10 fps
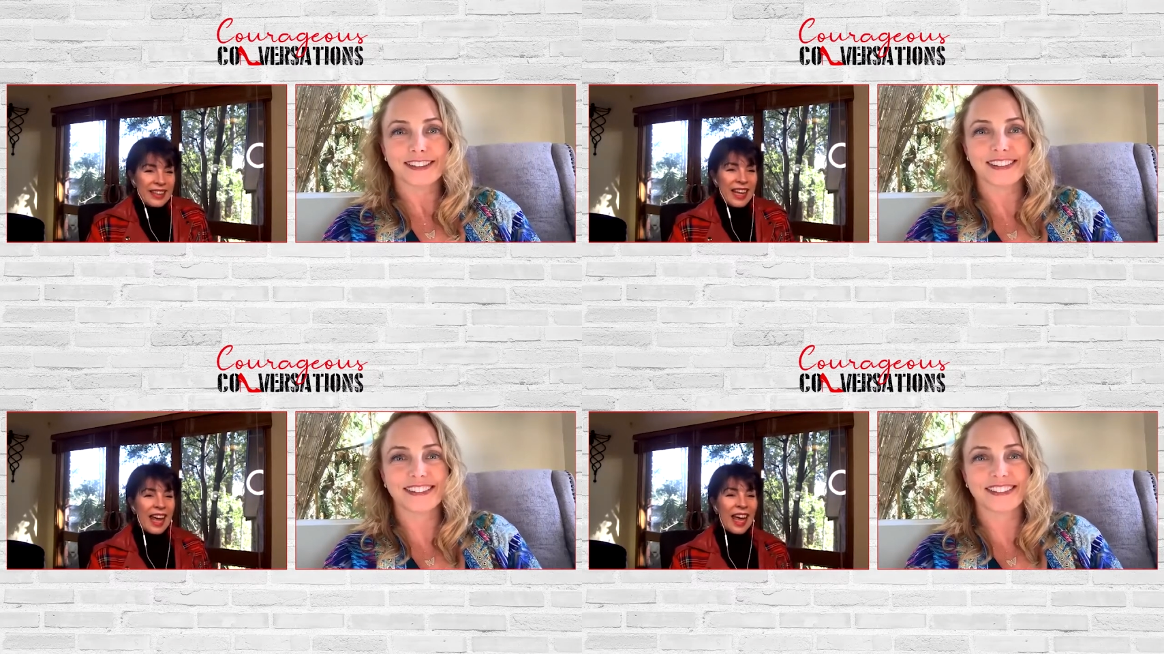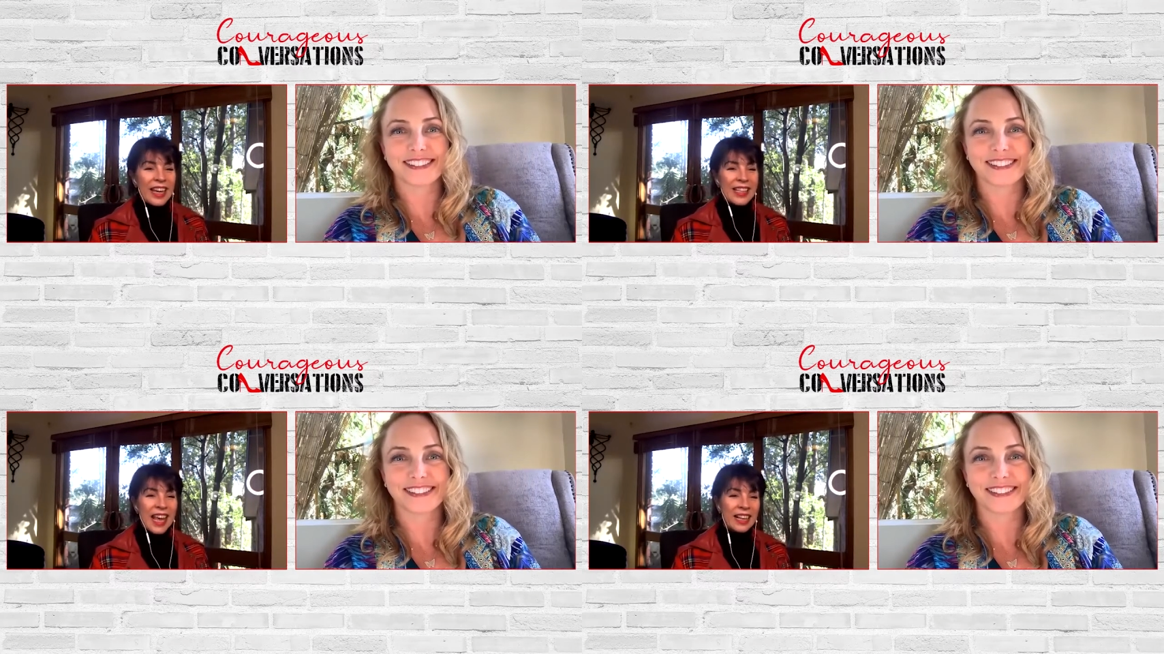
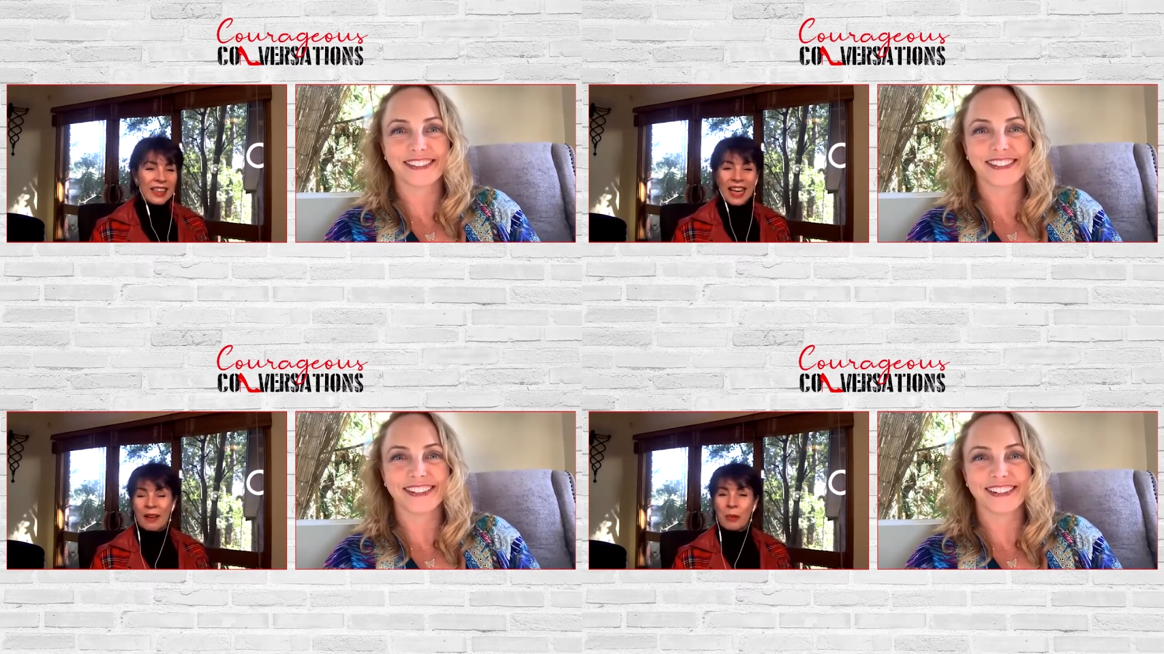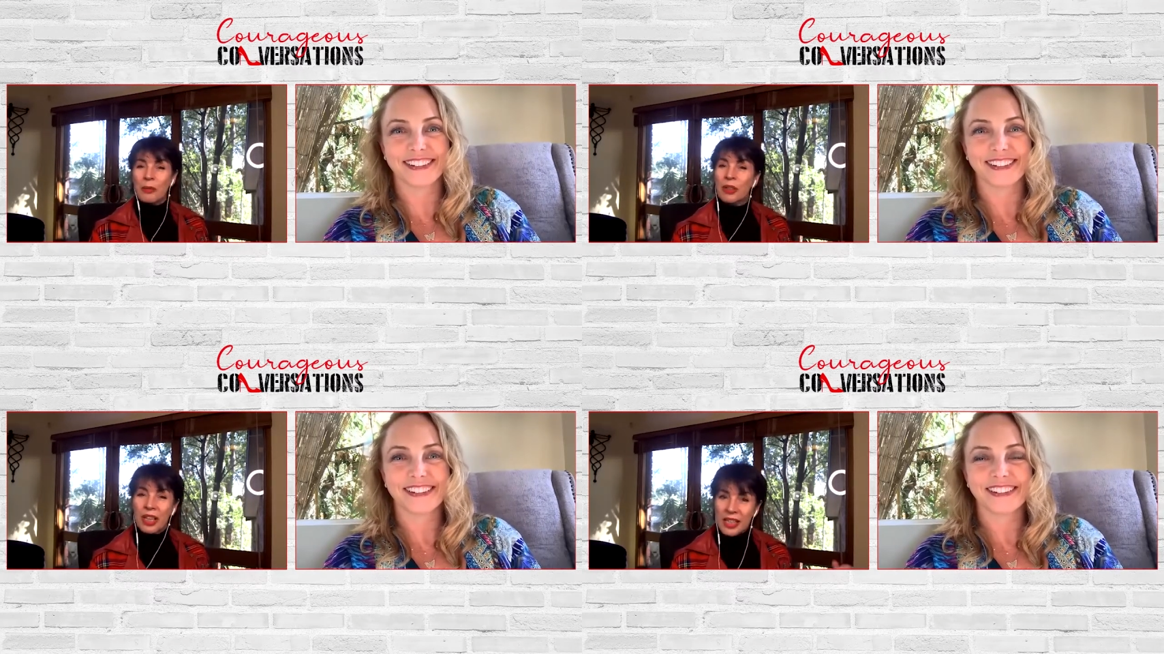Speaker 1: Yeah, exactly. And
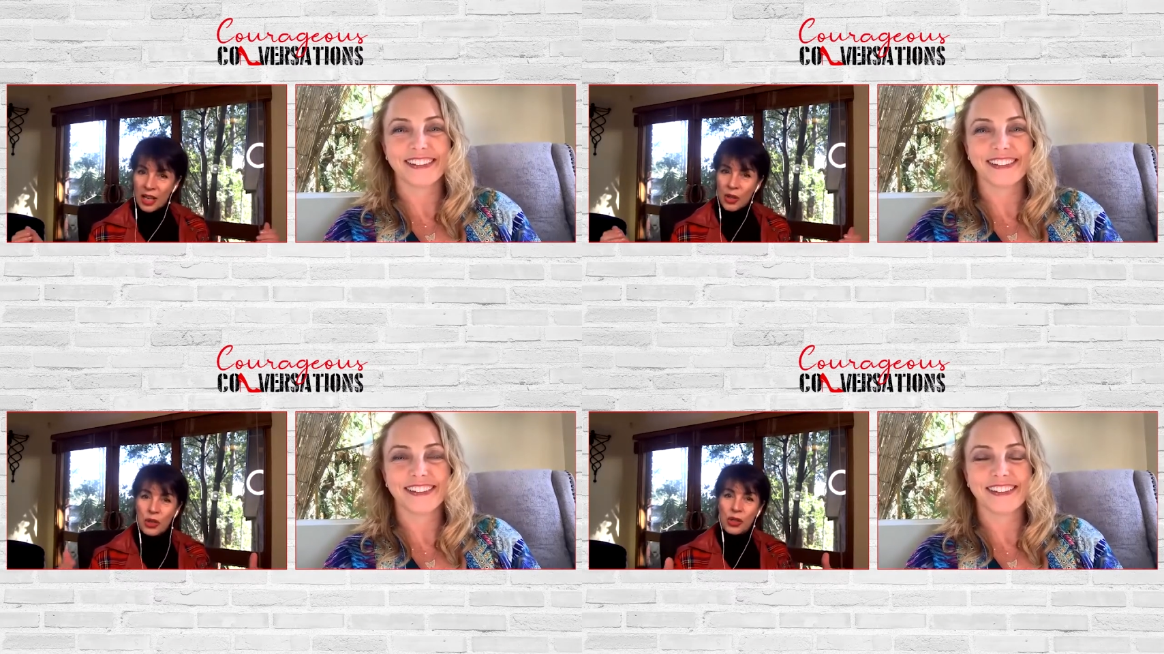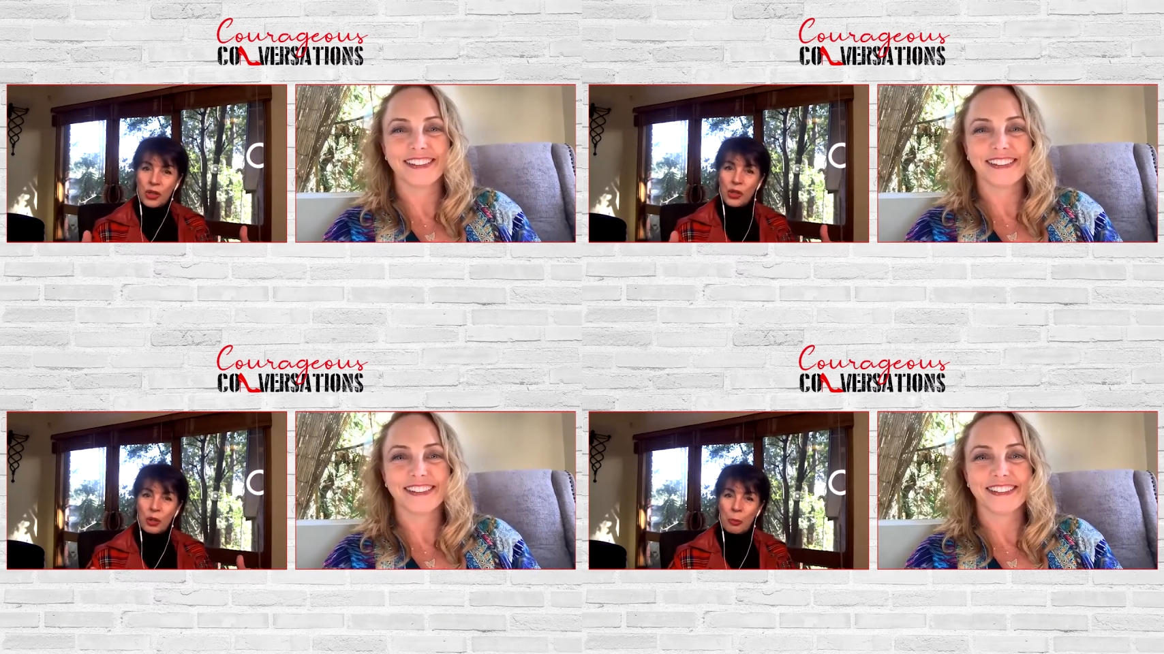we will continue to
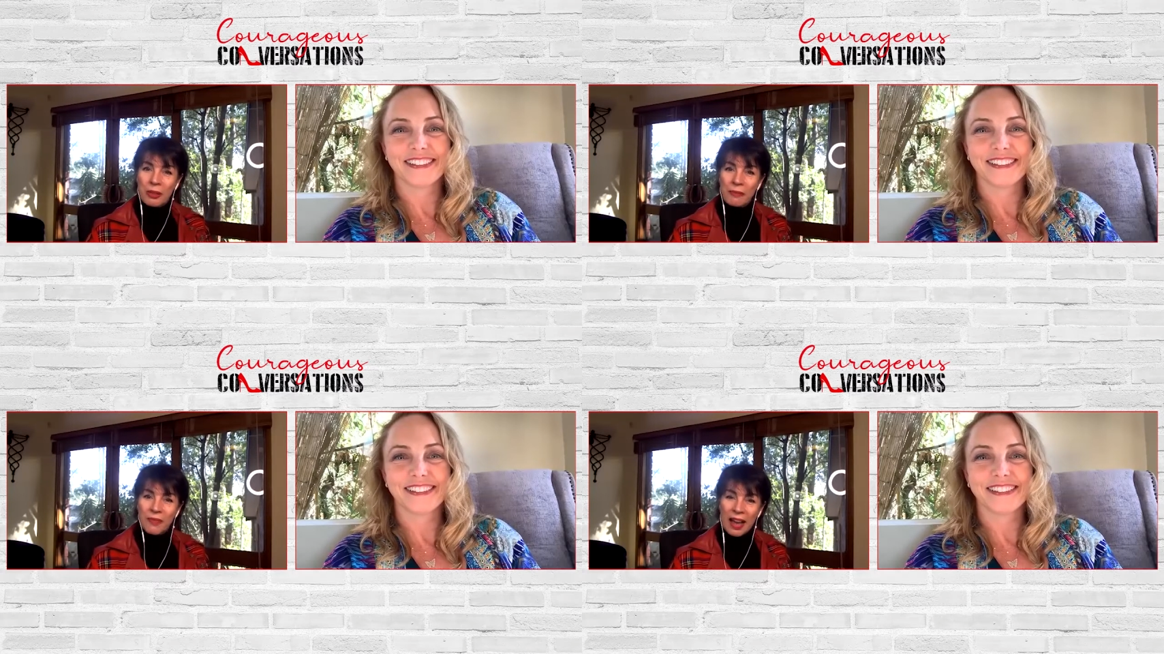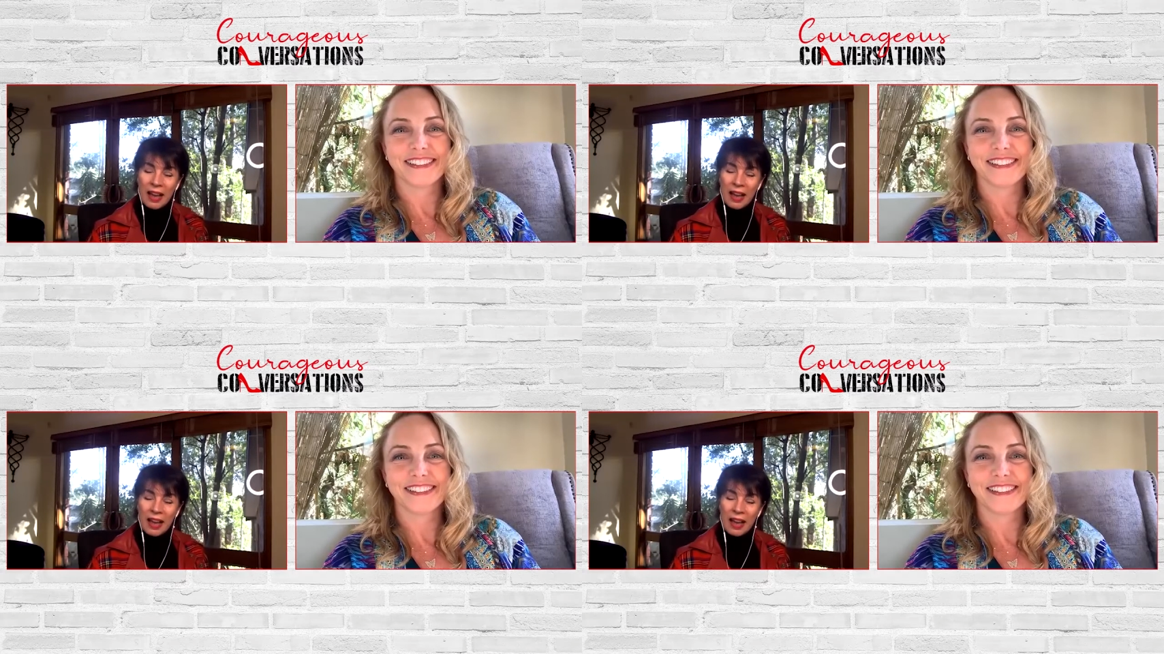Zoom.